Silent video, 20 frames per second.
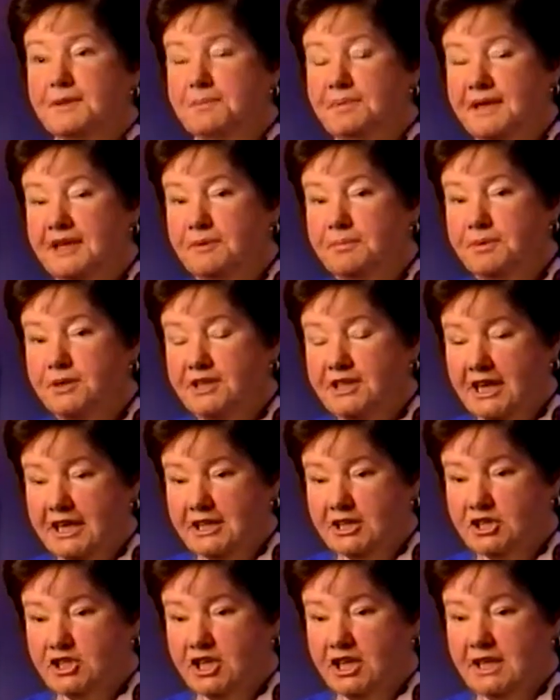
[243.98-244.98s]
big
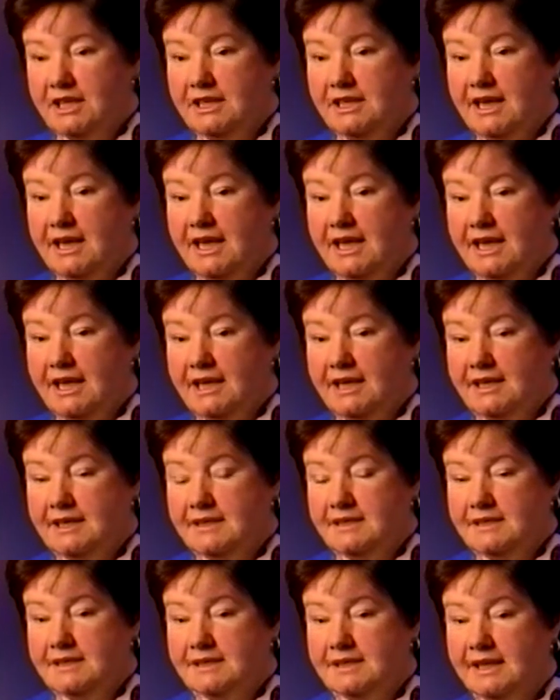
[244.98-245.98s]
production
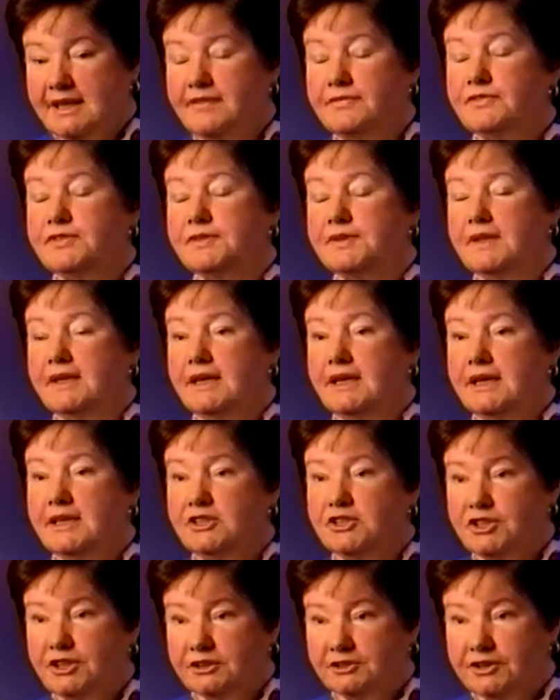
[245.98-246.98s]
is gives the
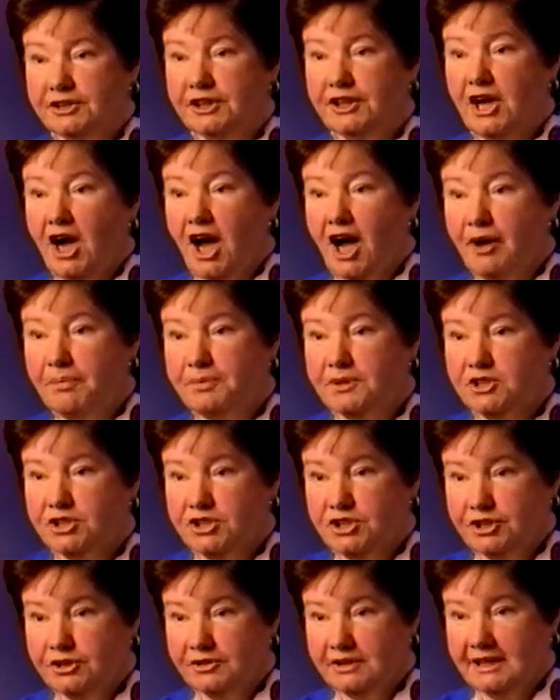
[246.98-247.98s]
children an
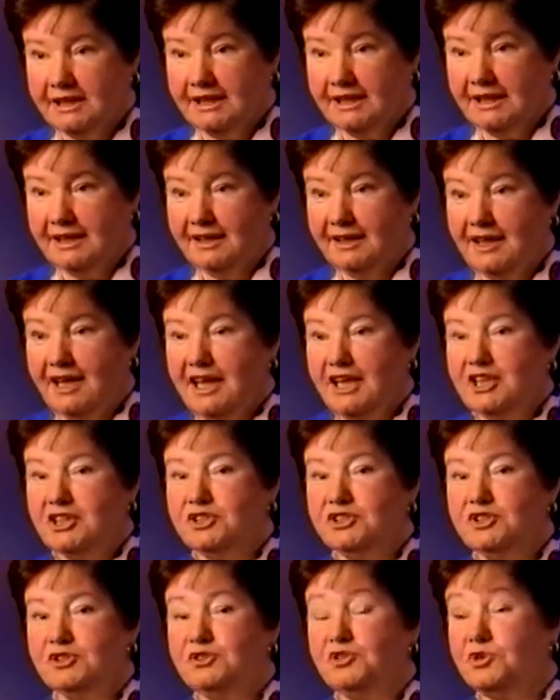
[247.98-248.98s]
opportunity
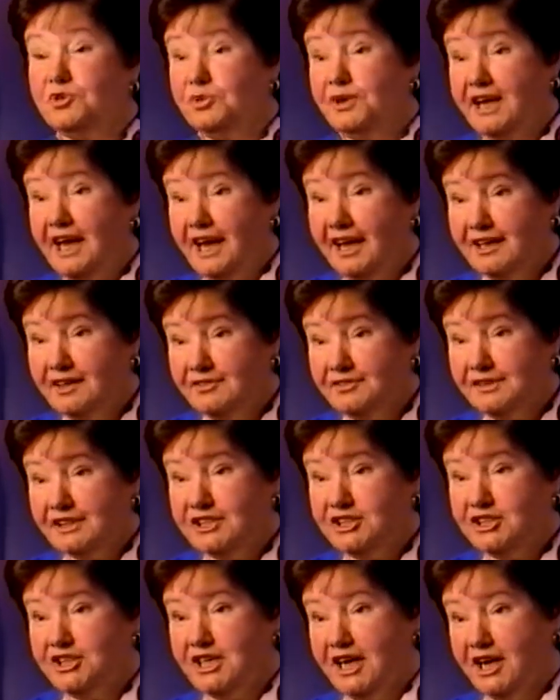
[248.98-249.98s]
to creatively
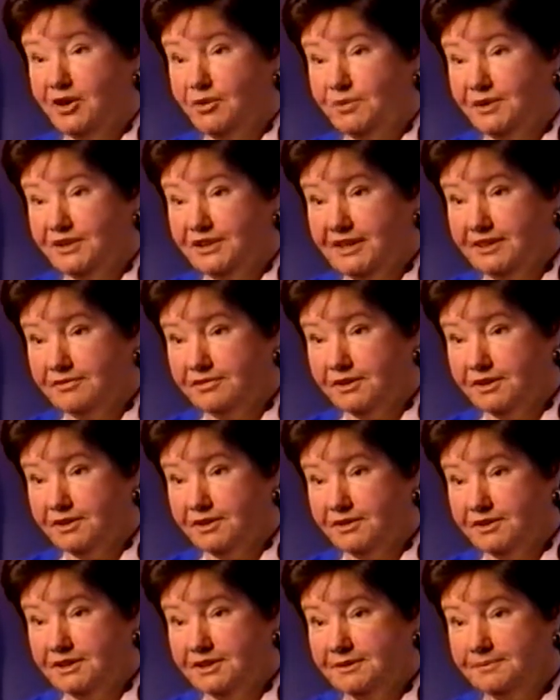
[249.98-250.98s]
share what they've
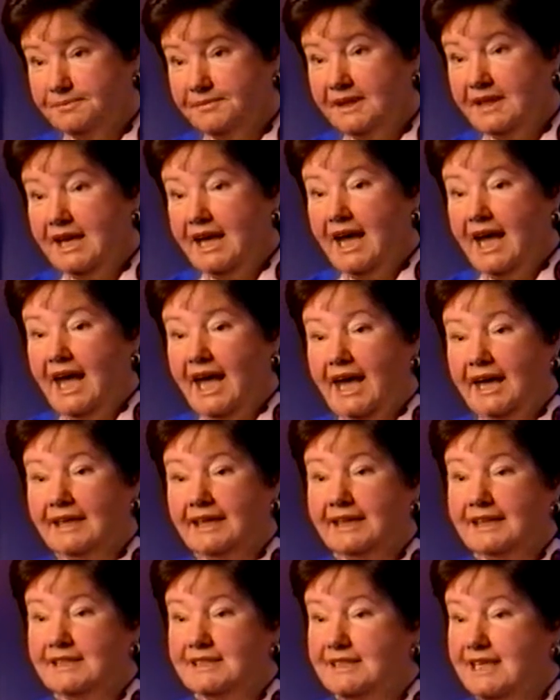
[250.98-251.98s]
learned. And
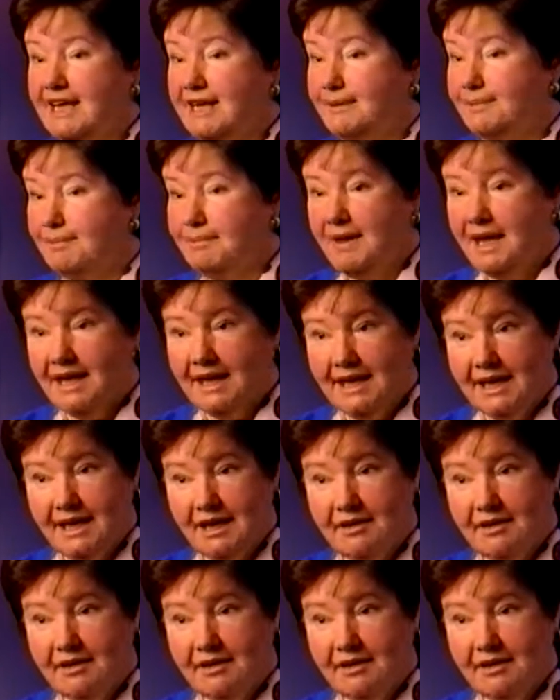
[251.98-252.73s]
it can take many